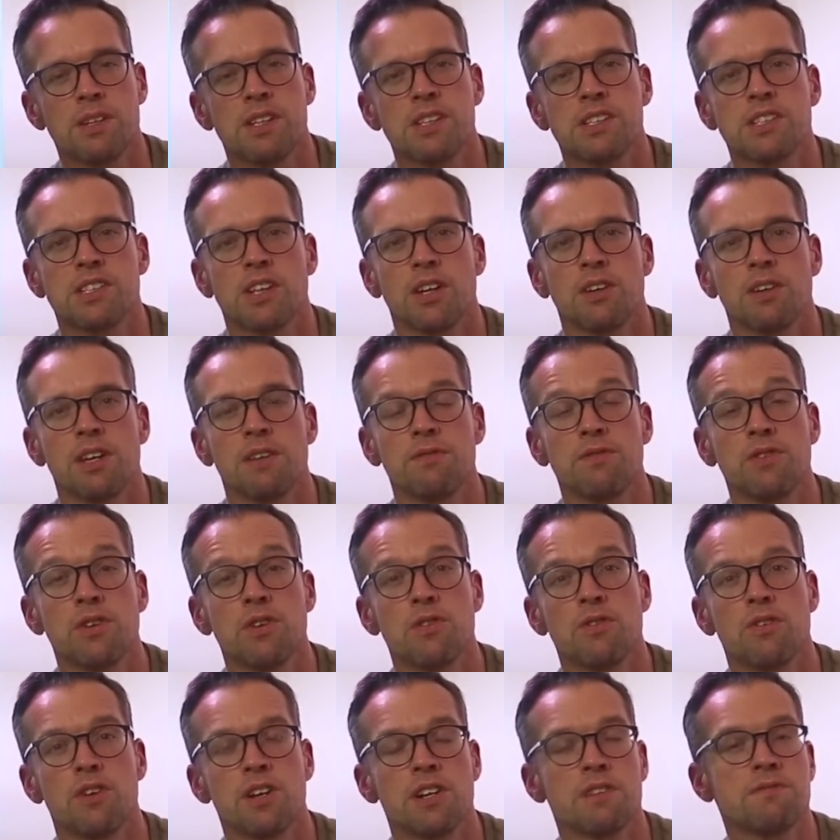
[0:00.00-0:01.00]
So if
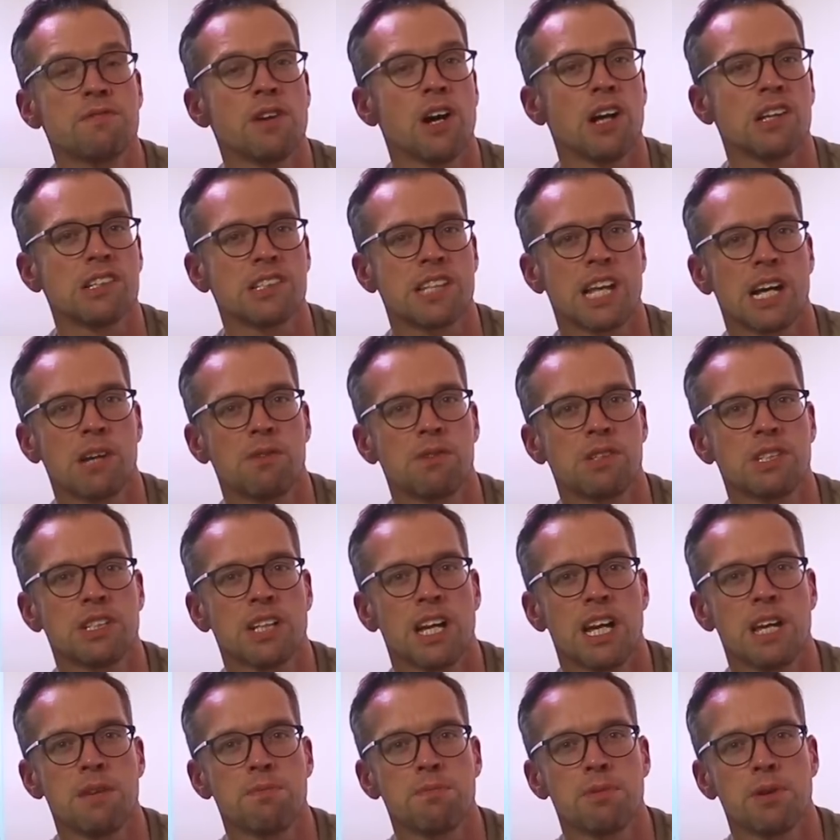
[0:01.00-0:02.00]
you're an advanced
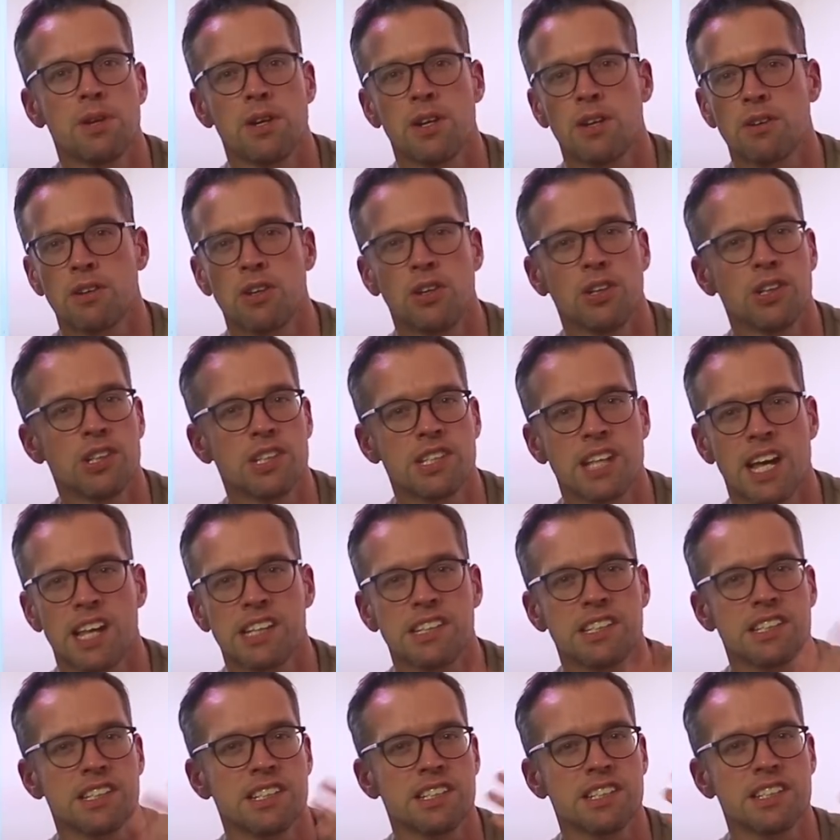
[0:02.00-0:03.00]
aquascaper
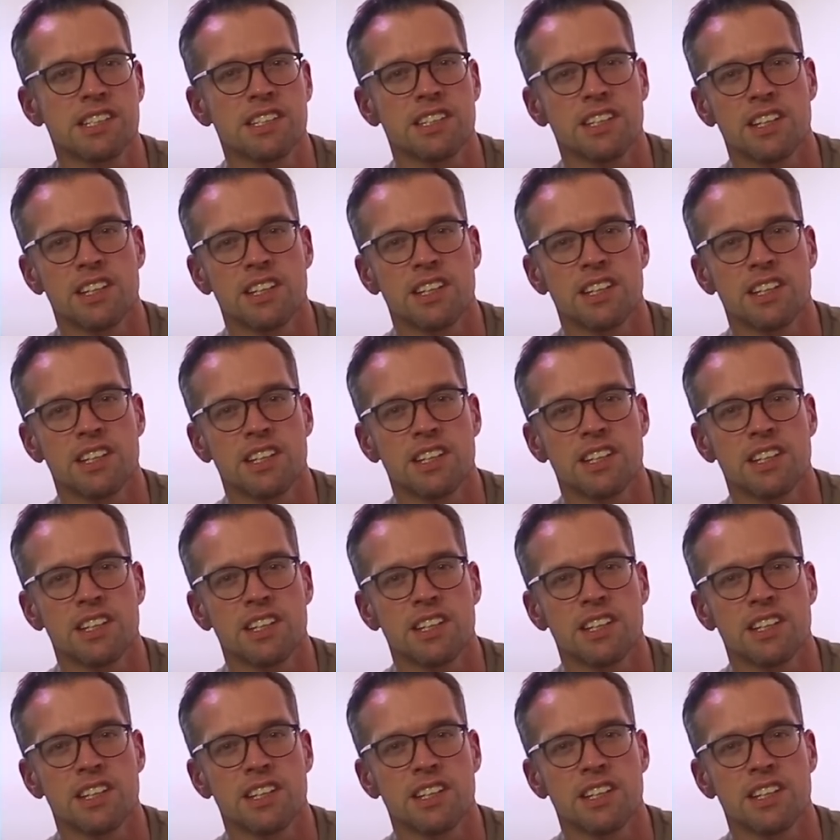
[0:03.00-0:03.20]
contest,